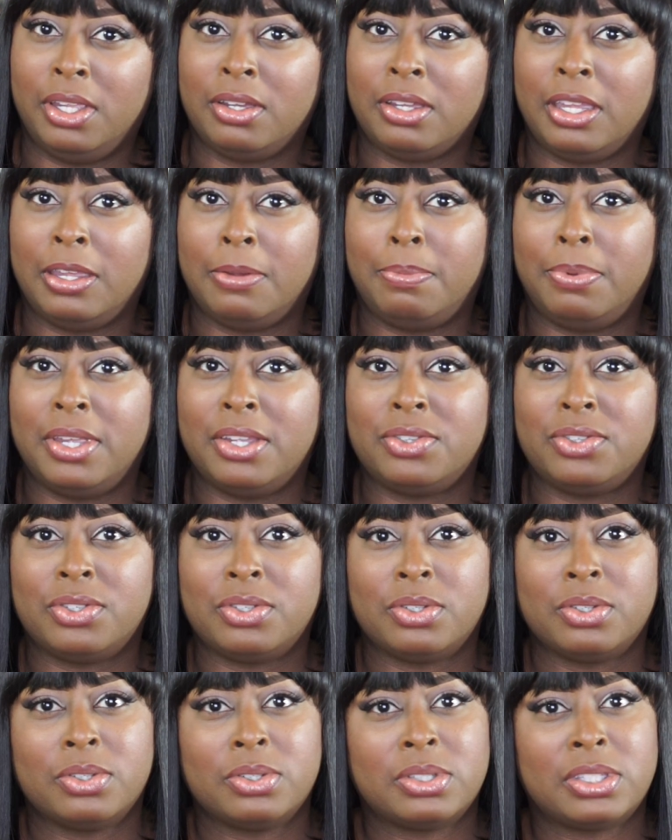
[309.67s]
they'll get
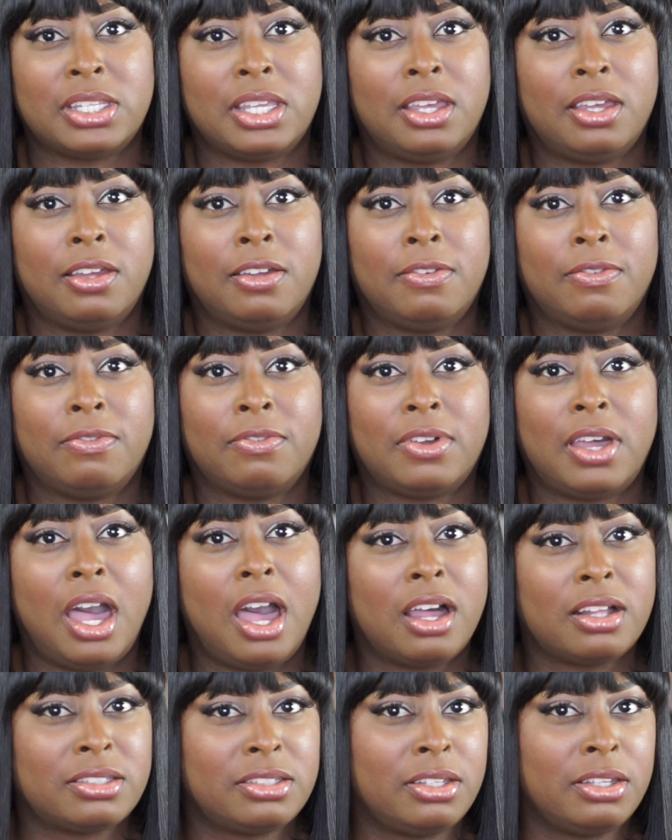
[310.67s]
pictures of
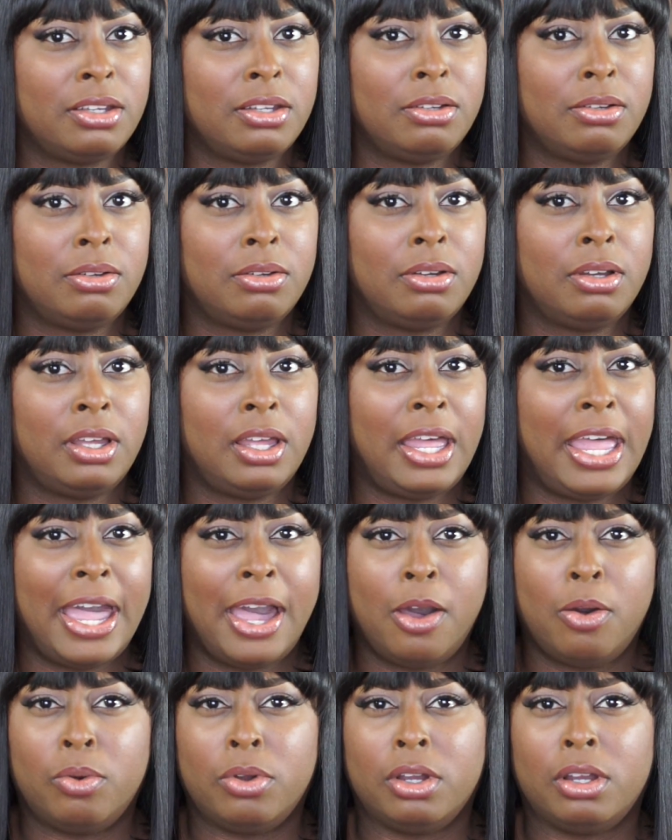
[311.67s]
cocktail
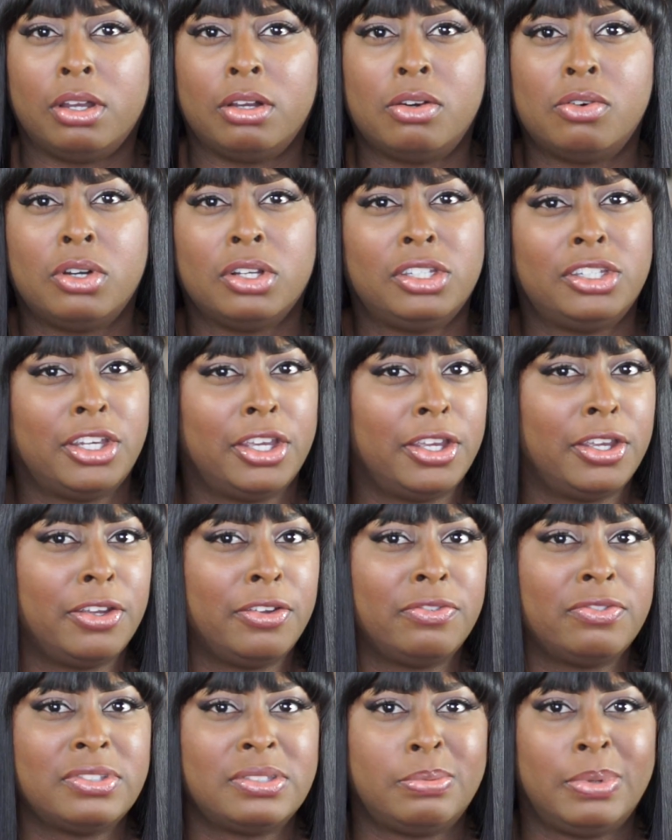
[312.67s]
hour, hors
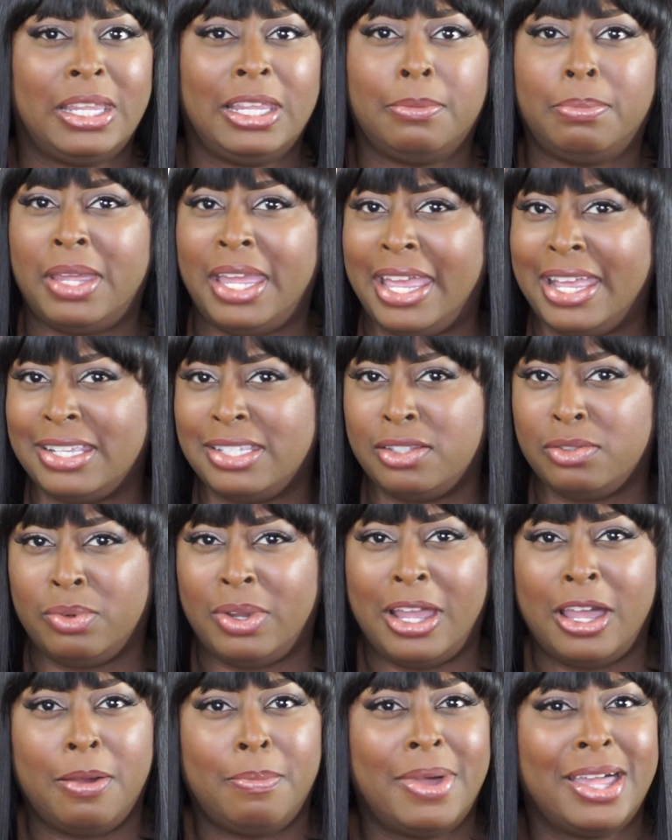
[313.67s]
d'oeuvres being passed
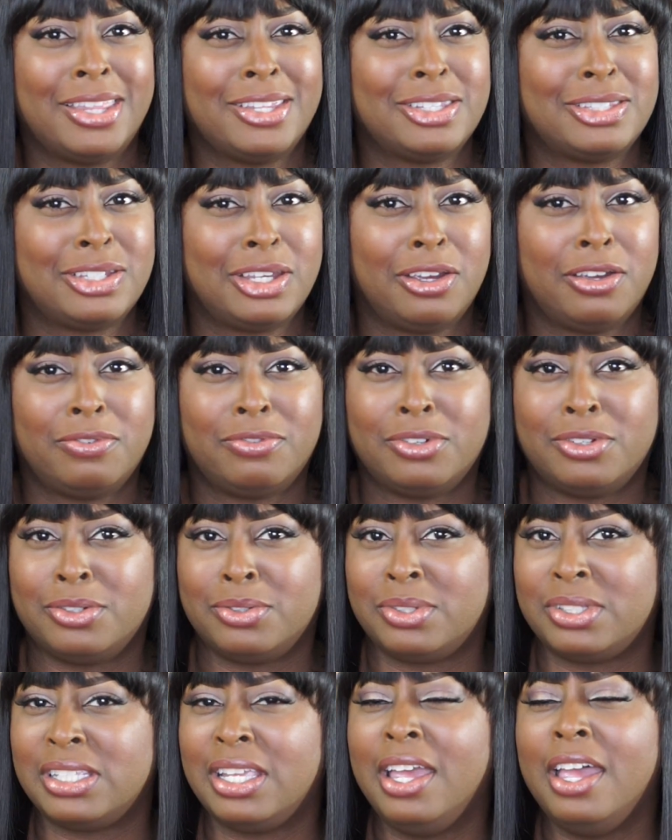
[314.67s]
around by the
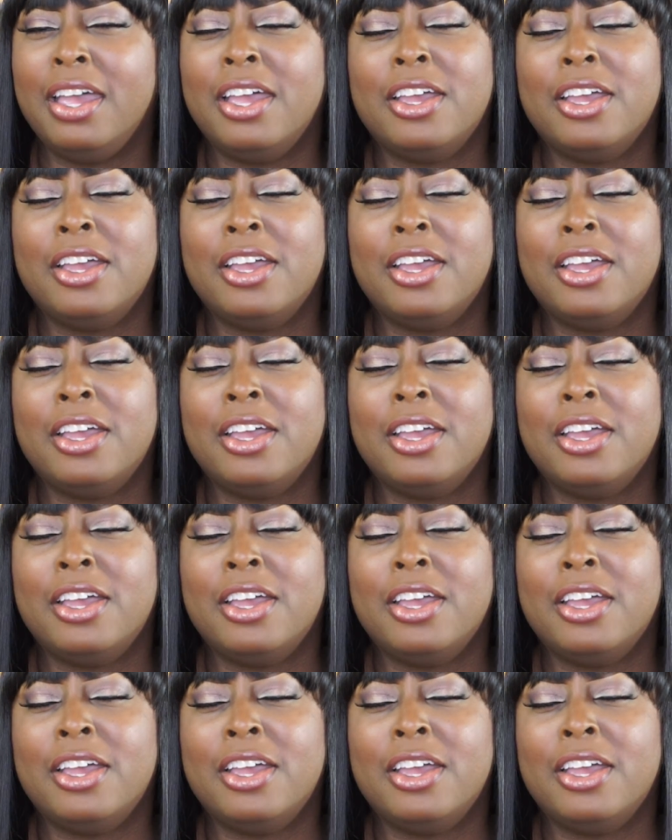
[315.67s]
servers,